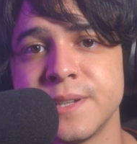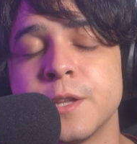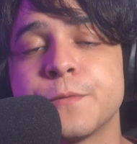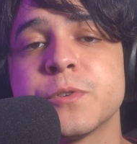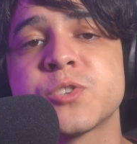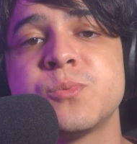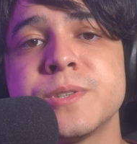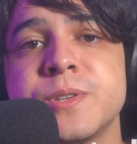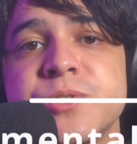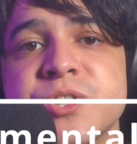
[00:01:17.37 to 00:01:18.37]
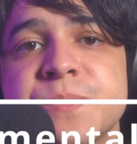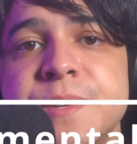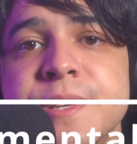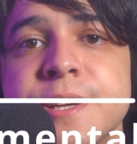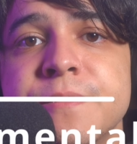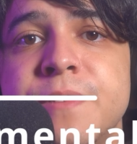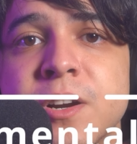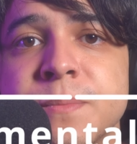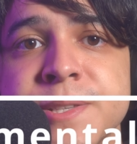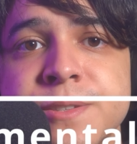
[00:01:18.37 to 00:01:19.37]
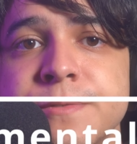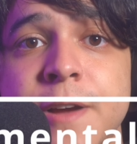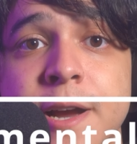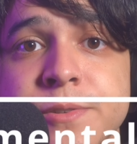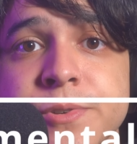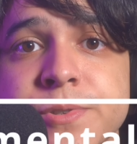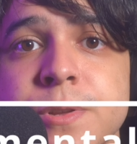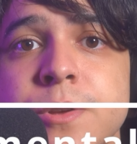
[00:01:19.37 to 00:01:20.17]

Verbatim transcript: Now, the first one could just be environmental factors.